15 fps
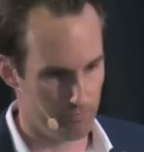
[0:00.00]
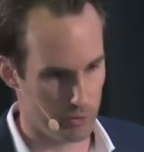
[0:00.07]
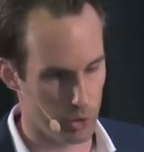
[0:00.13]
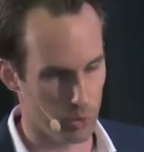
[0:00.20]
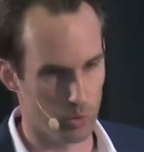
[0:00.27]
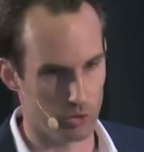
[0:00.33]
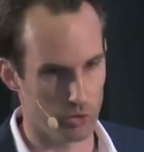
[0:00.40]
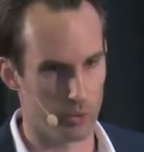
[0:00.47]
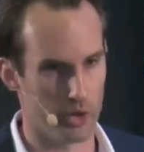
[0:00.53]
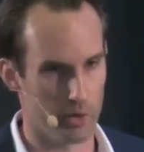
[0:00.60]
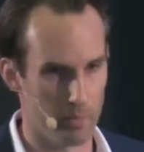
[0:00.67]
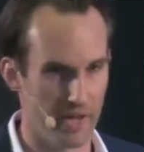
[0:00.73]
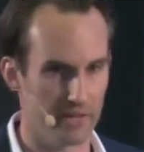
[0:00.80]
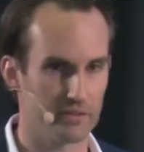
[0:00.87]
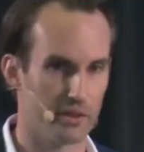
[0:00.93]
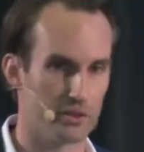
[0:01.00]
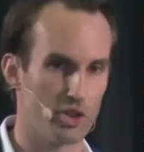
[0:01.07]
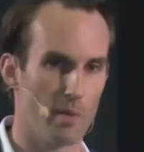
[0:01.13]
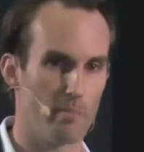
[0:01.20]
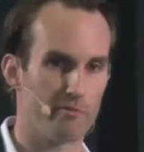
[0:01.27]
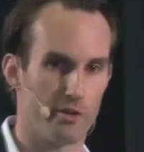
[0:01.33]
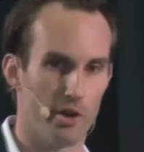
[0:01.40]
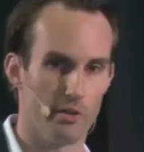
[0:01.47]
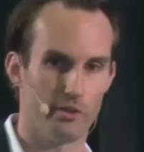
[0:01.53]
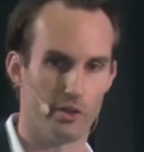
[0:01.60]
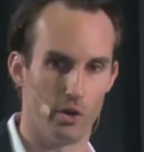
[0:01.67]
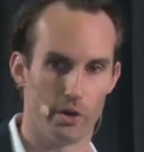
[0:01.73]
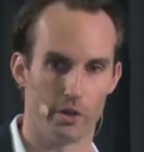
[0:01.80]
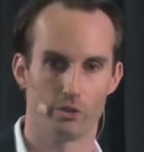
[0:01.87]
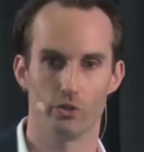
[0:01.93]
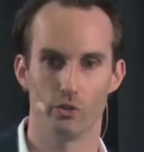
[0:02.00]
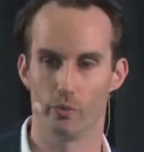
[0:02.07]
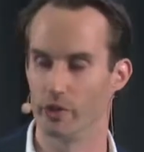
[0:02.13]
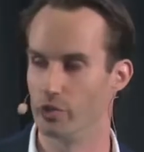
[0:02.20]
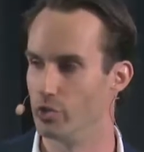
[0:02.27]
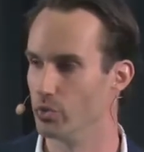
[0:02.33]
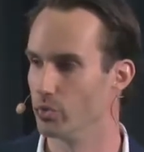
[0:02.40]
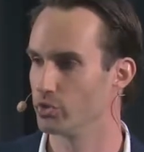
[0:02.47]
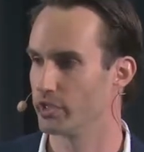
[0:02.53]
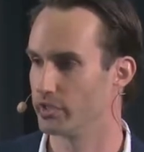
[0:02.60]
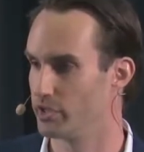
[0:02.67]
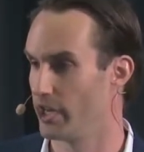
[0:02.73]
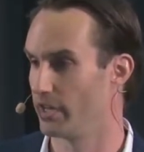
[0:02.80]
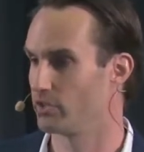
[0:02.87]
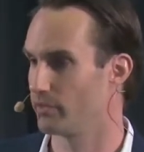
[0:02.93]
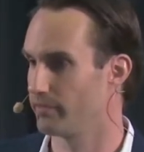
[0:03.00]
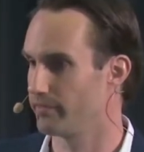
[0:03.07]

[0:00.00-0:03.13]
You will do your maintenance upfront in order to reduce the chance of